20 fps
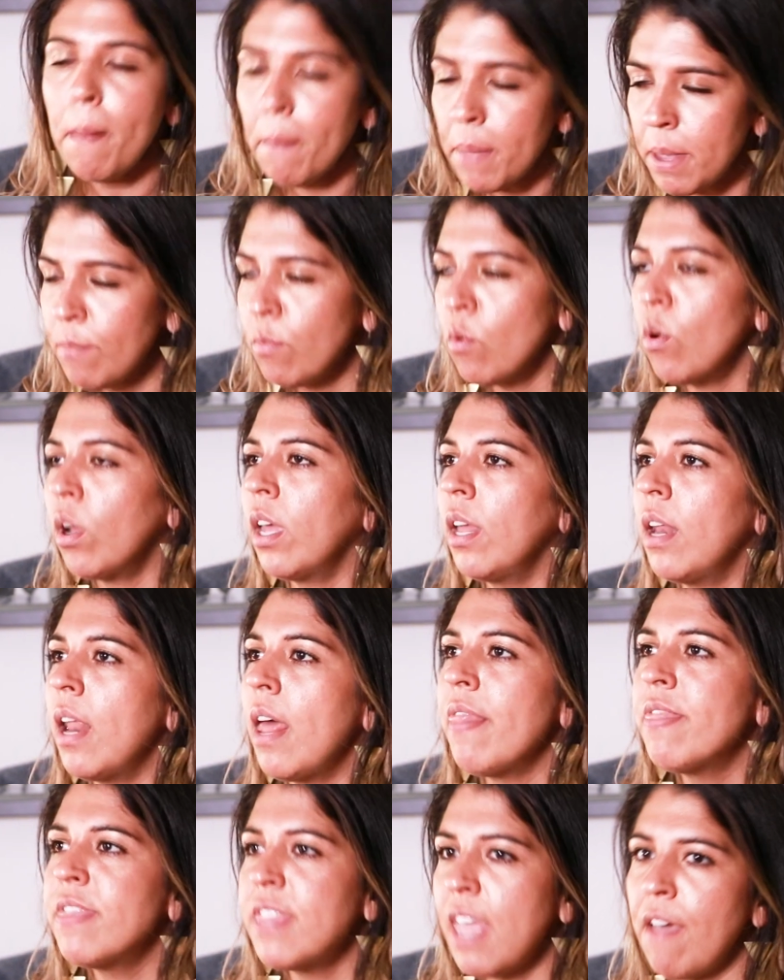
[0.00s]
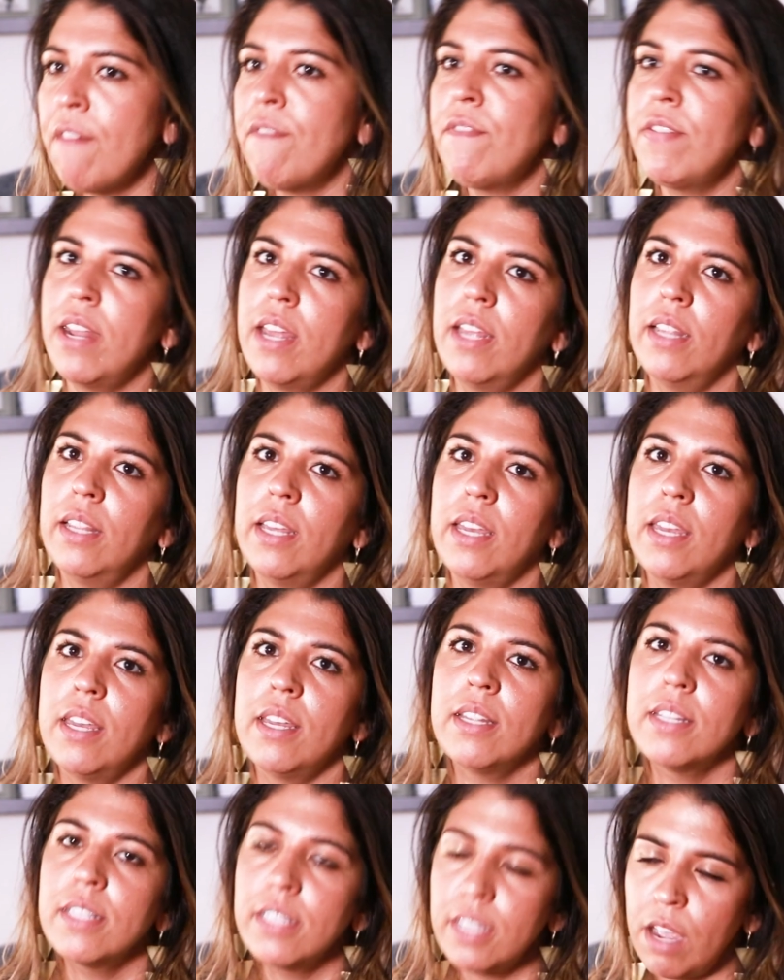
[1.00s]
People can definitely
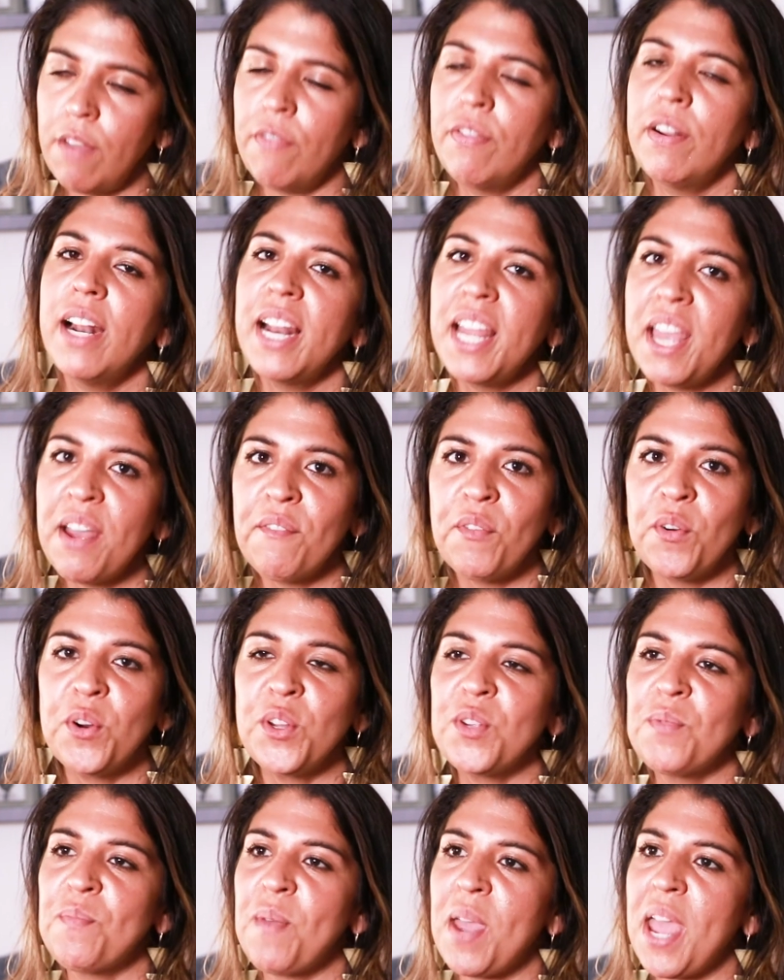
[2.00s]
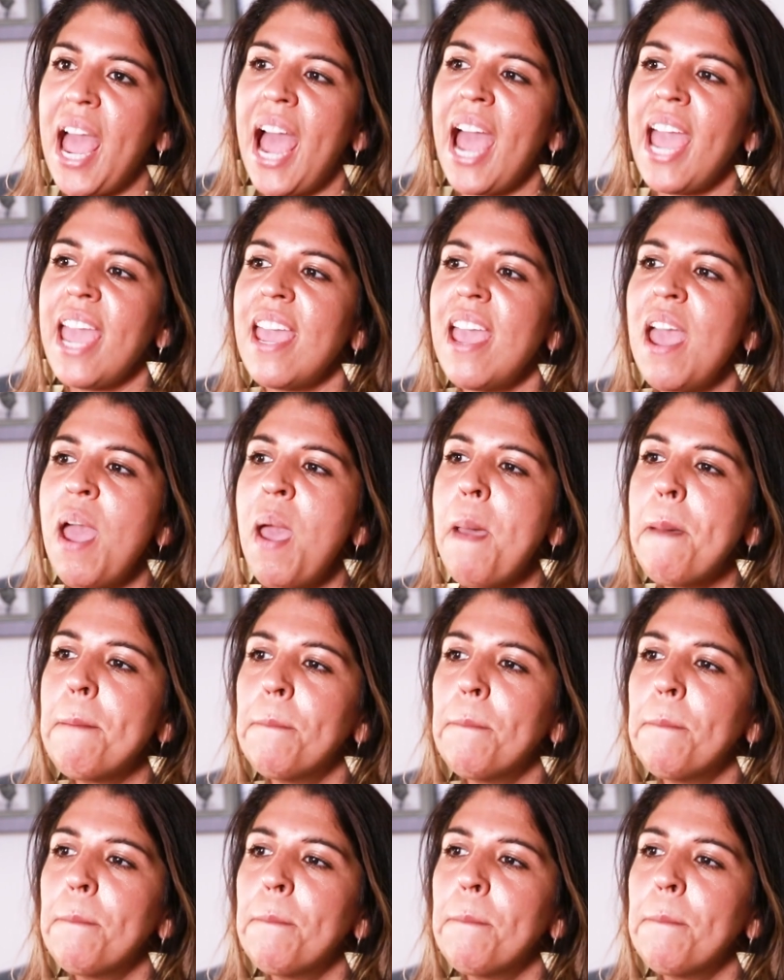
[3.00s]
afford to pay.